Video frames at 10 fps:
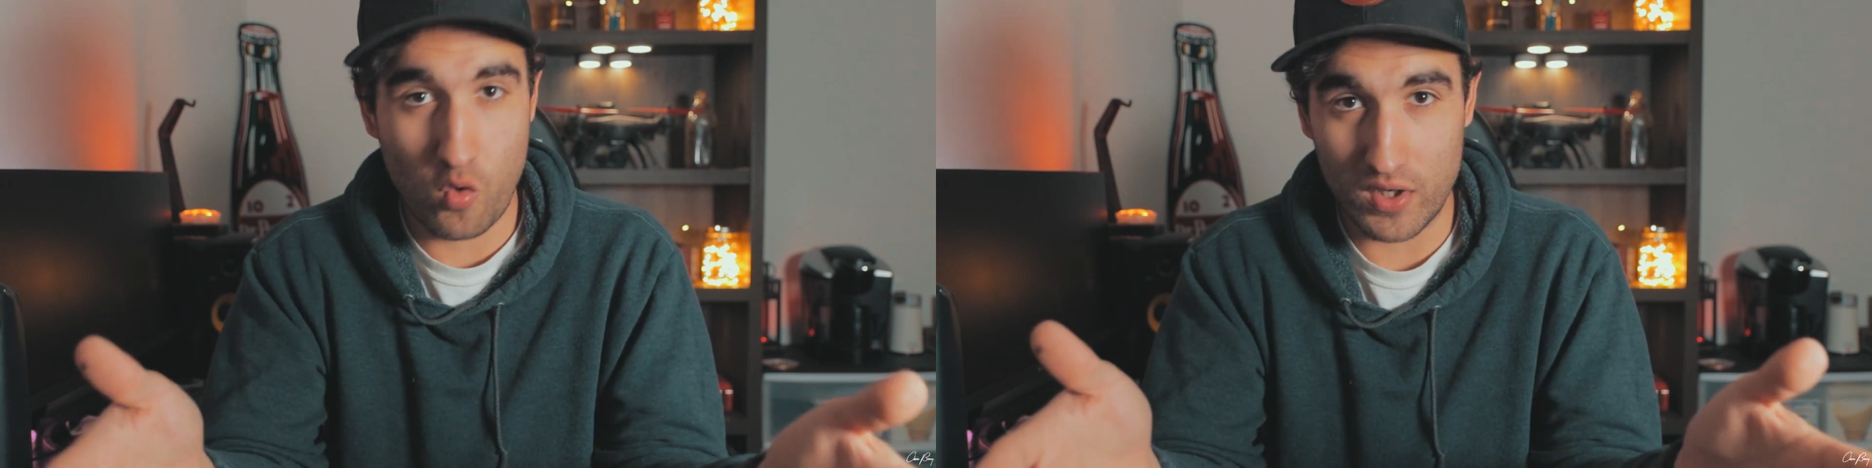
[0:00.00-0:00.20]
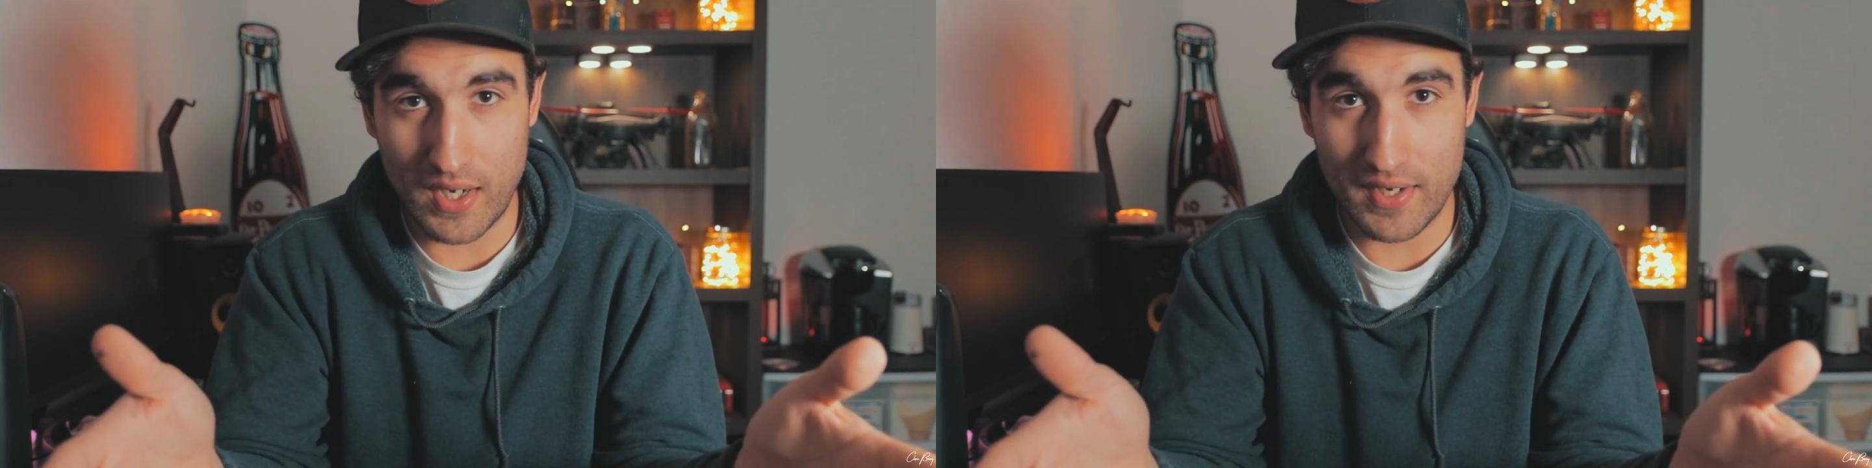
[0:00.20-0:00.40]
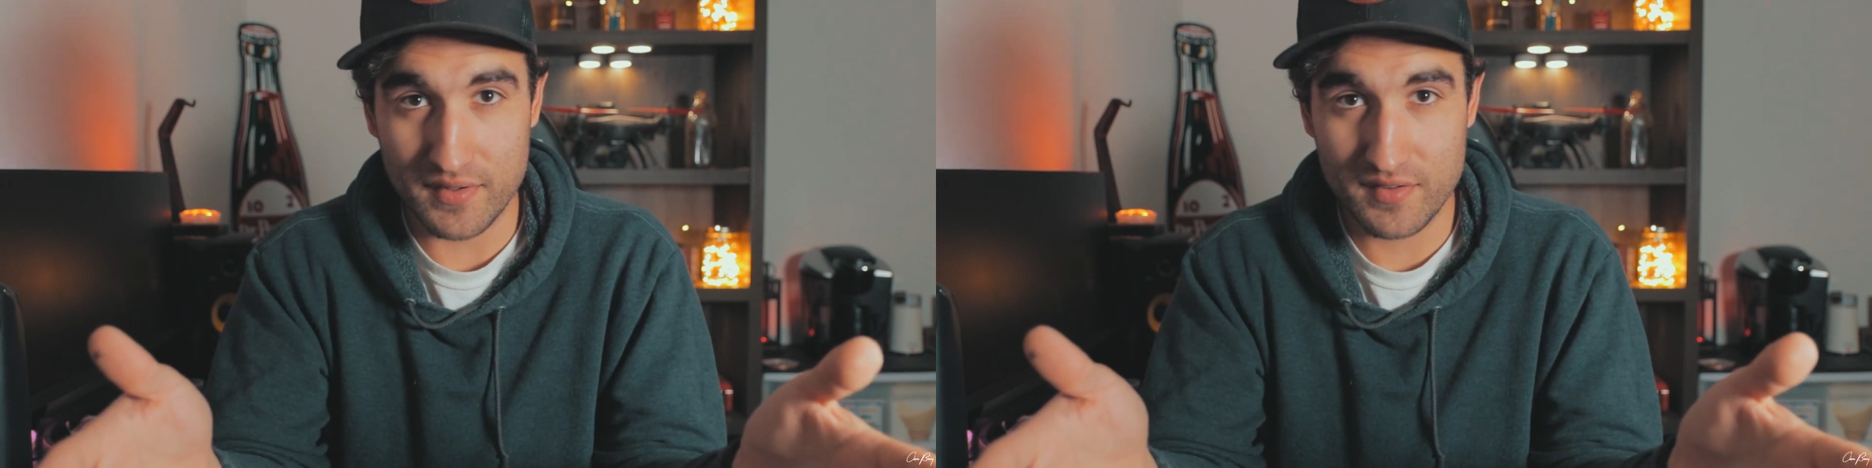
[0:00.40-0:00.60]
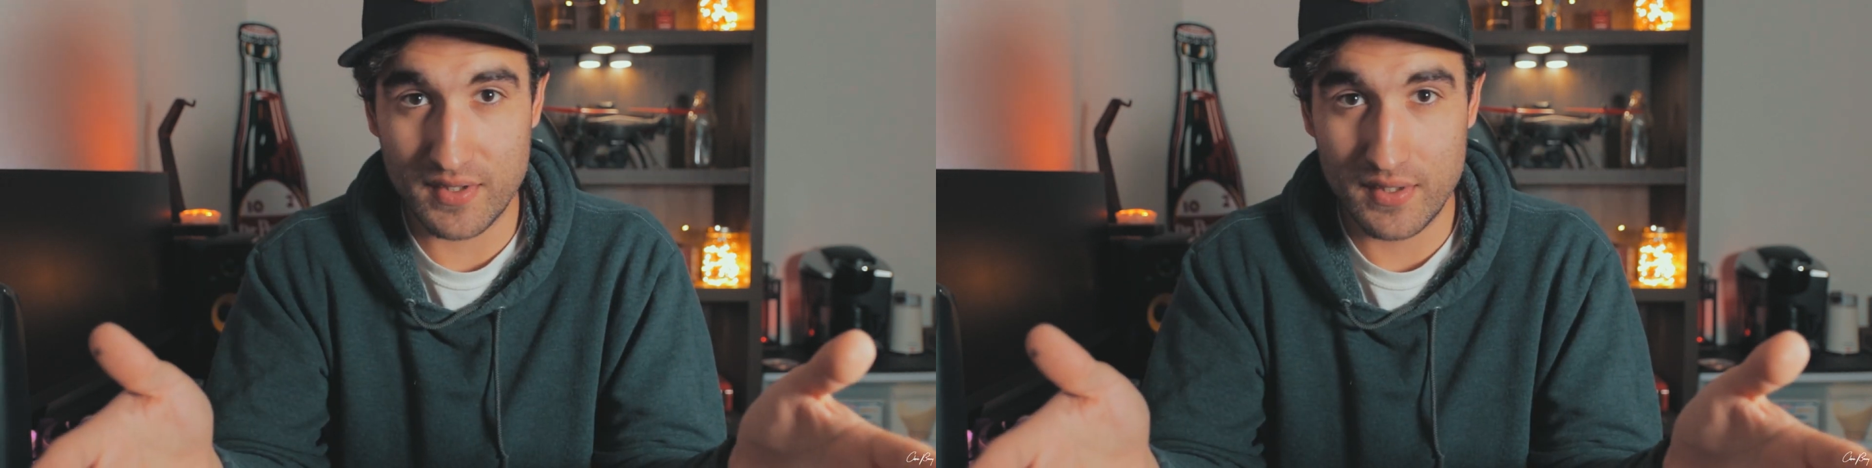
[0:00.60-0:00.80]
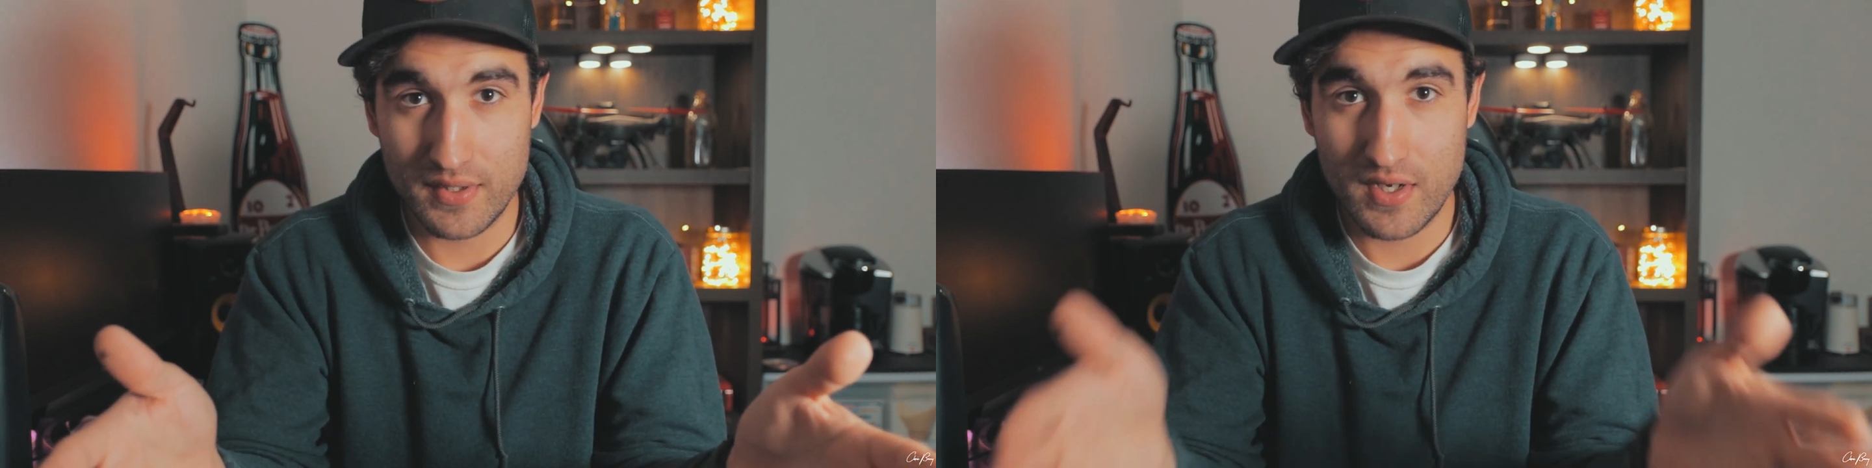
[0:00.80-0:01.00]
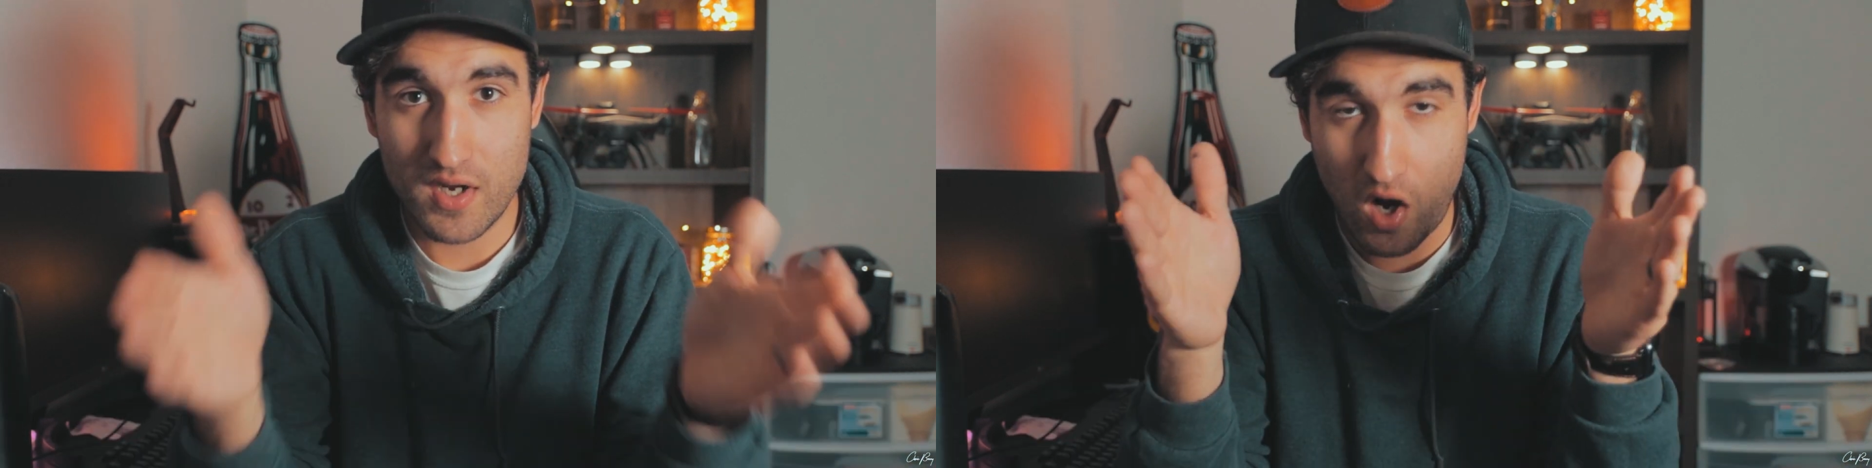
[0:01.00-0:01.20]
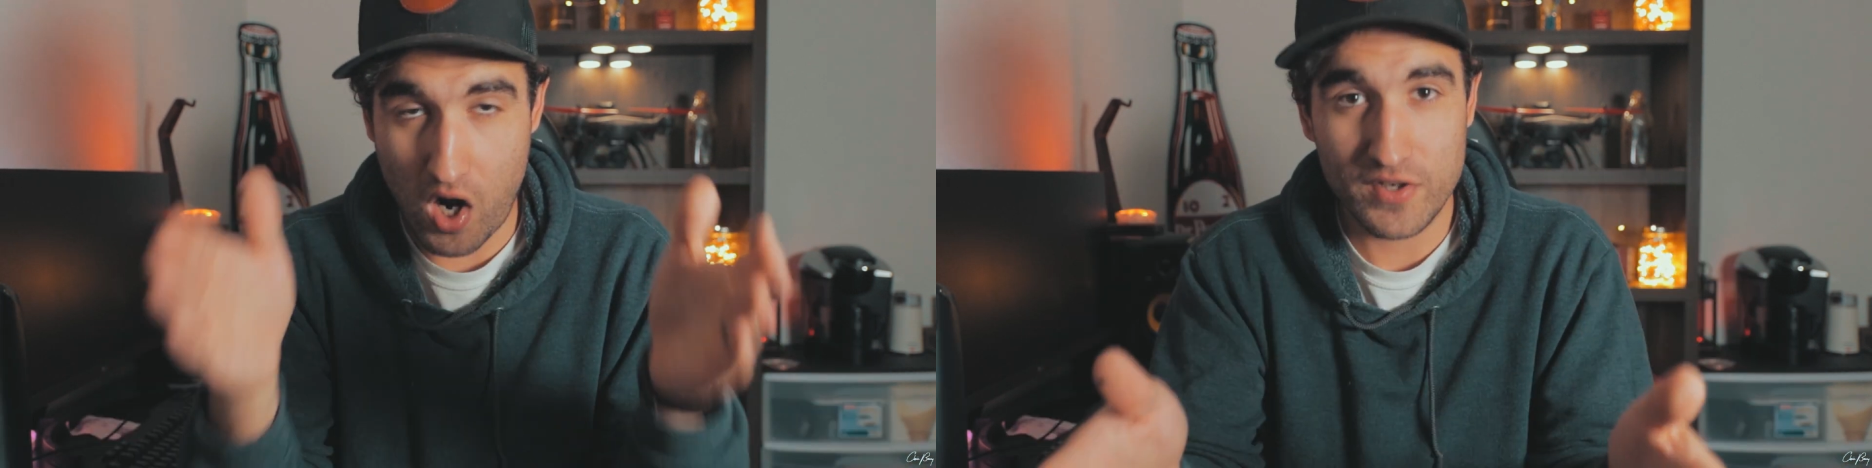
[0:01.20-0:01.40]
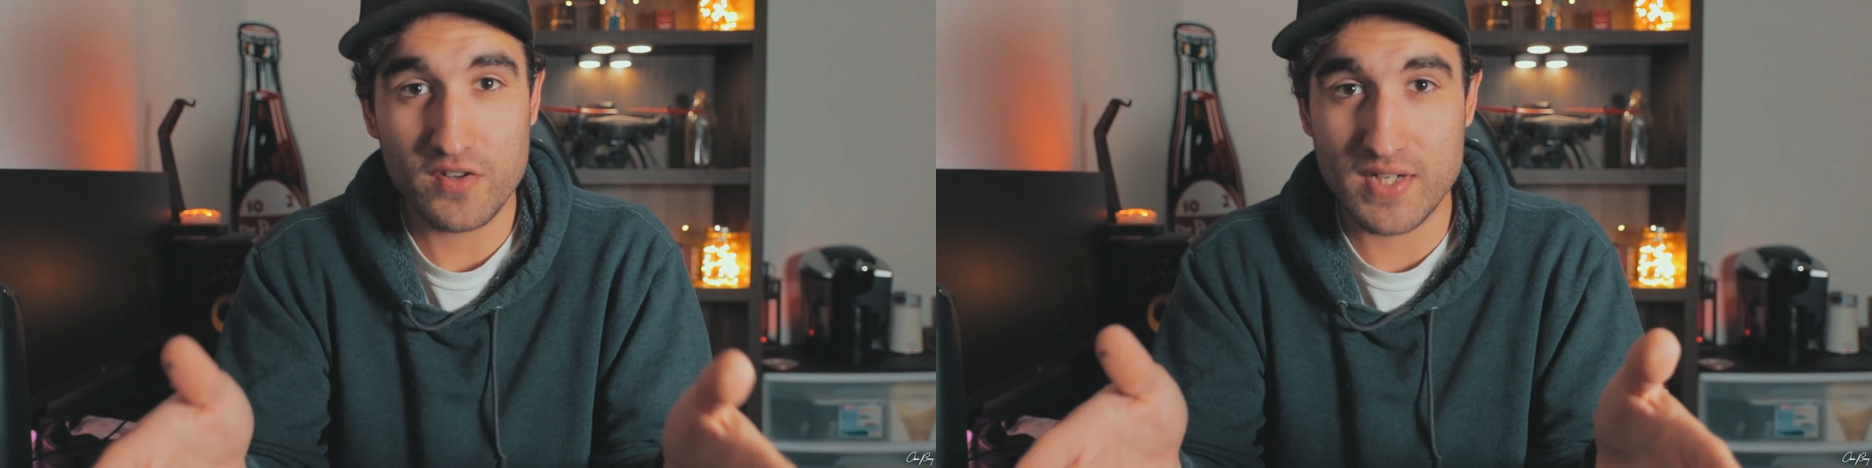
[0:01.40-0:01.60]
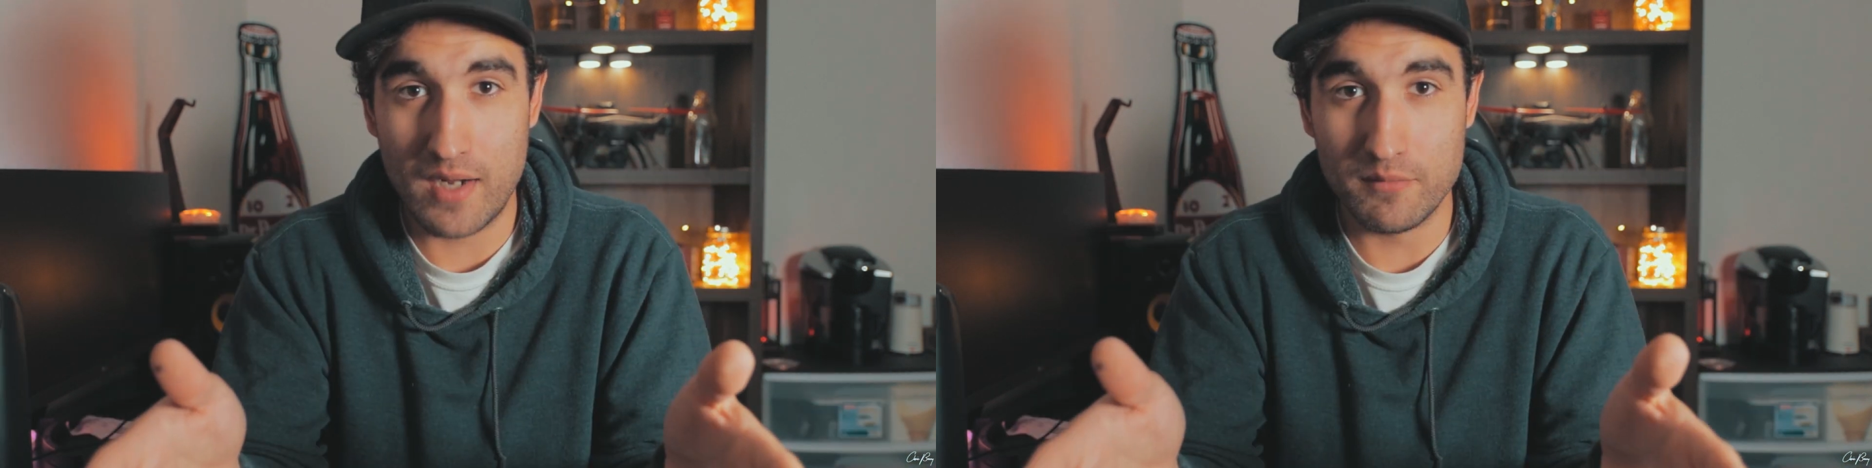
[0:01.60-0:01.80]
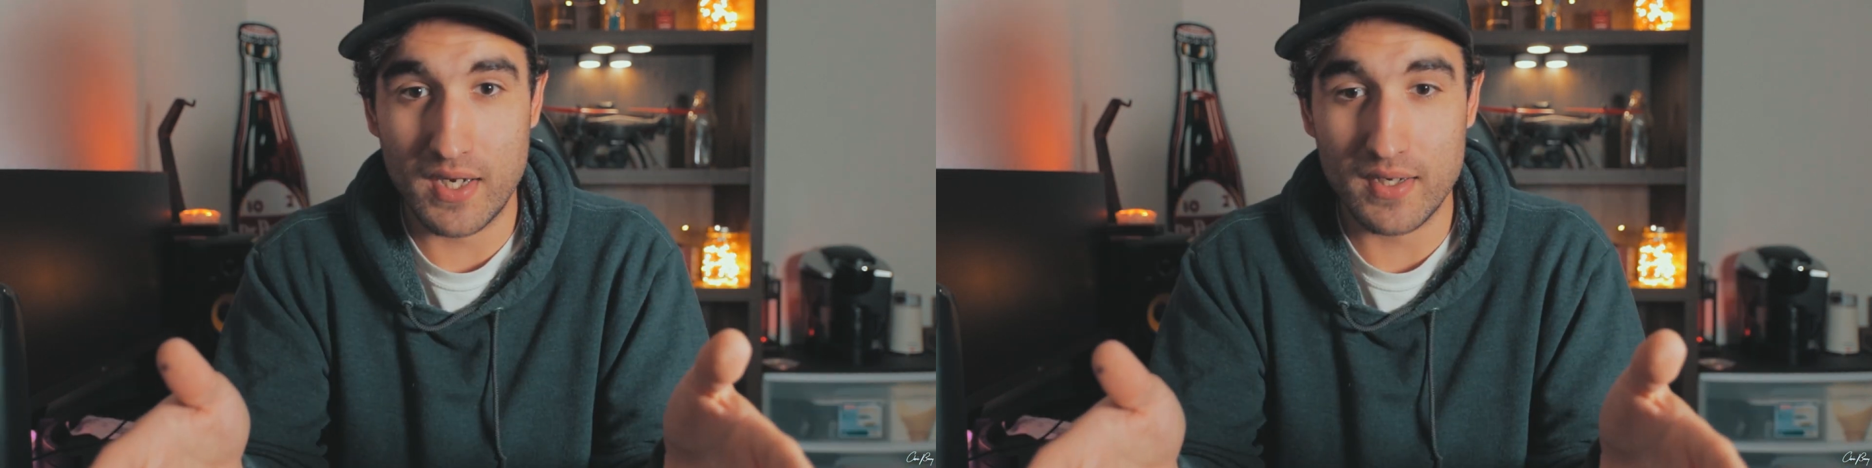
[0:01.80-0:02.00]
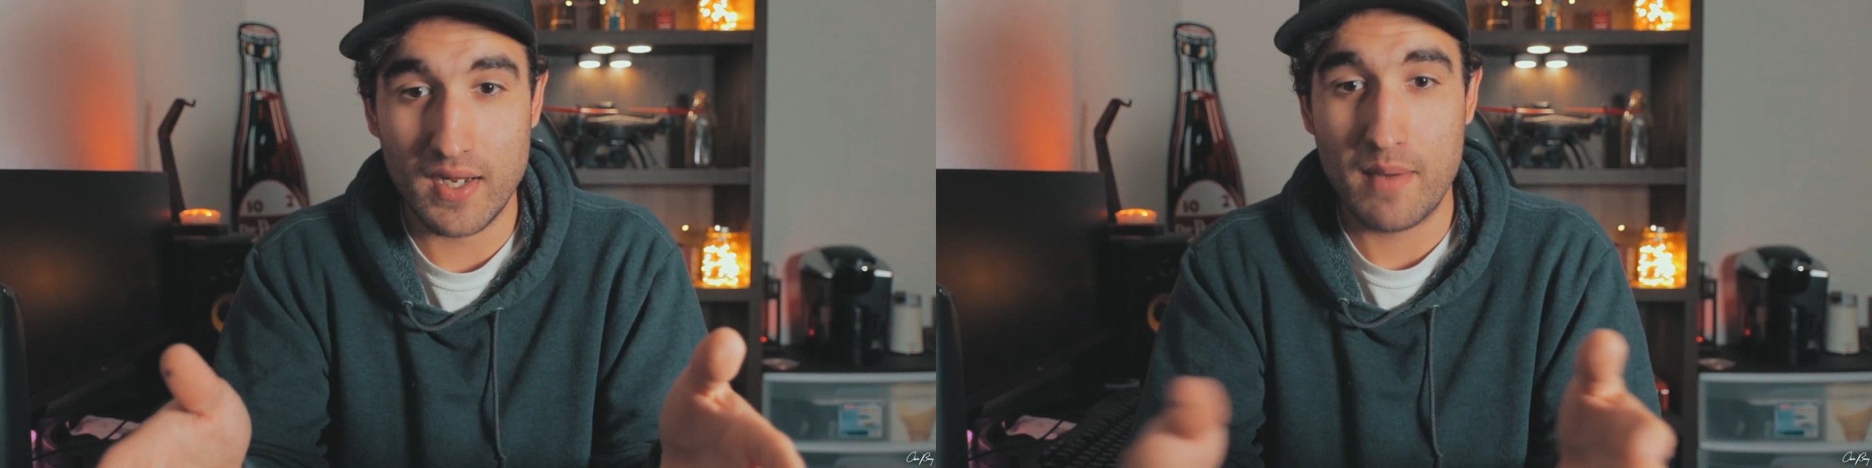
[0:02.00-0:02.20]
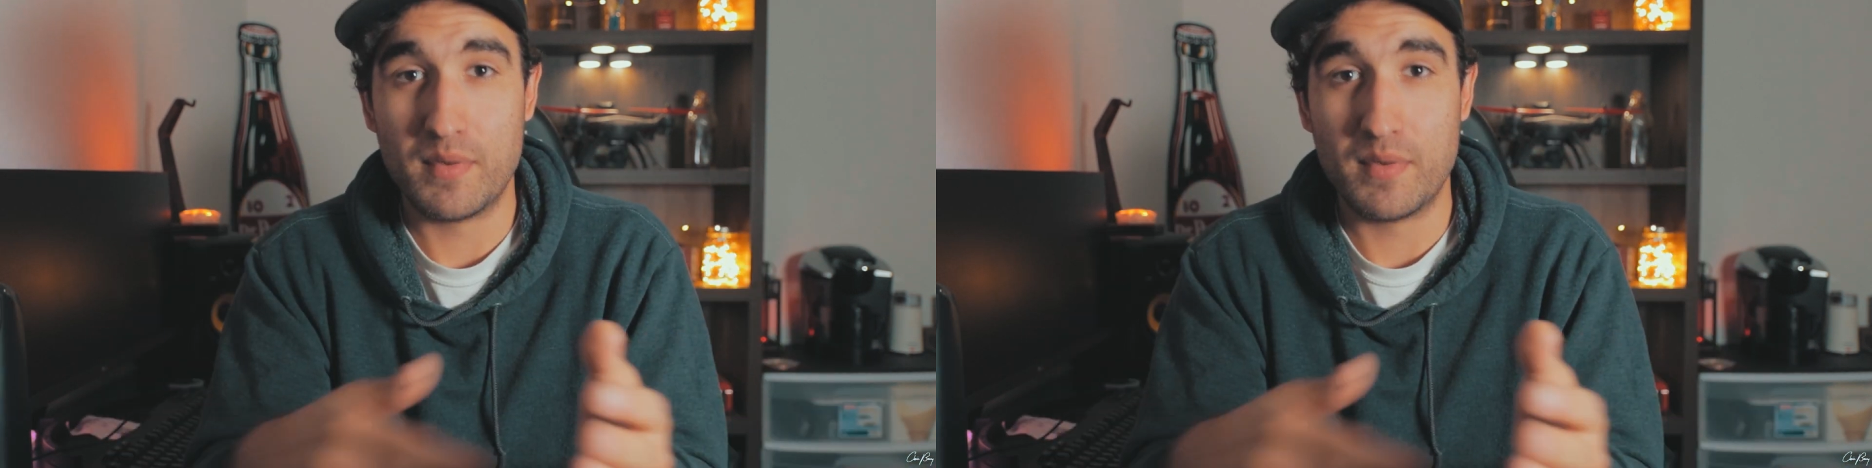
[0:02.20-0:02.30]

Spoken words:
organized on your timeline,